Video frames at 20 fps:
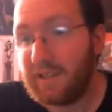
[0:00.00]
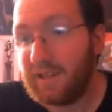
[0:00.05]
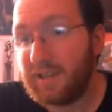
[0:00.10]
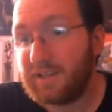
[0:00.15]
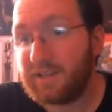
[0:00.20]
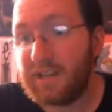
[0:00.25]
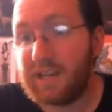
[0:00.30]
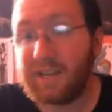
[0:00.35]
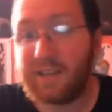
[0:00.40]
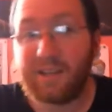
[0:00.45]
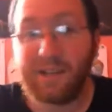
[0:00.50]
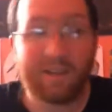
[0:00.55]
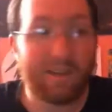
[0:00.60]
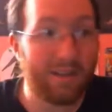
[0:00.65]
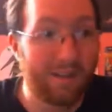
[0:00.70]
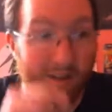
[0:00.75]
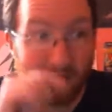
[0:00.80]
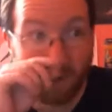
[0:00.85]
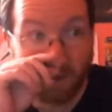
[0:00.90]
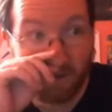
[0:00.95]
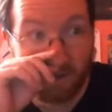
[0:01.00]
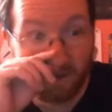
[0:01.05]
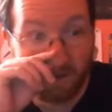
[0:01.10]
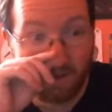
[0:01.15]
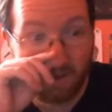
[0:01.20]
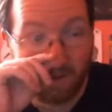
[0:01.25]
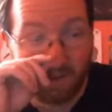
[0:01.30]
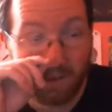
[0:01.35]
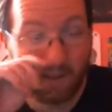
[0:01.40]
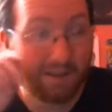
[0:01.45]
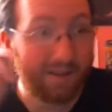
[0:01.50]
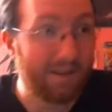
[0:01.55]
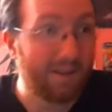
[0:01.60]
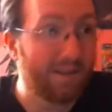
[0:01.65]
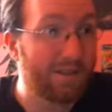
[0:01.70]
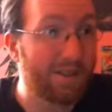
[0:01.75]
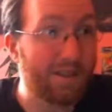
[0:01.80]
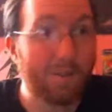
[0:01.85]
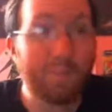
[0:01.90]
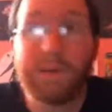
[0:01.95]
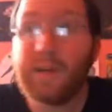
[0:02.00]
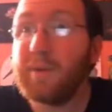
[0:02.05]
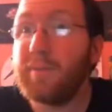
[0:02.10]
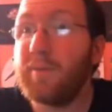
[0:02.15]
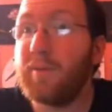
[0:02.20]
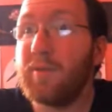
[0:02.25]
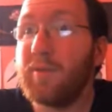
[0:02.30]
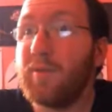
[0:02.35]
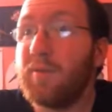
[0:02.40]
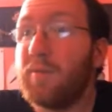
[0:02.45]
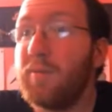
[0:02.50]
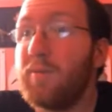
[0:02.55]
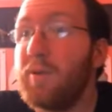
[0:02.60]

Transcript: It's like, some people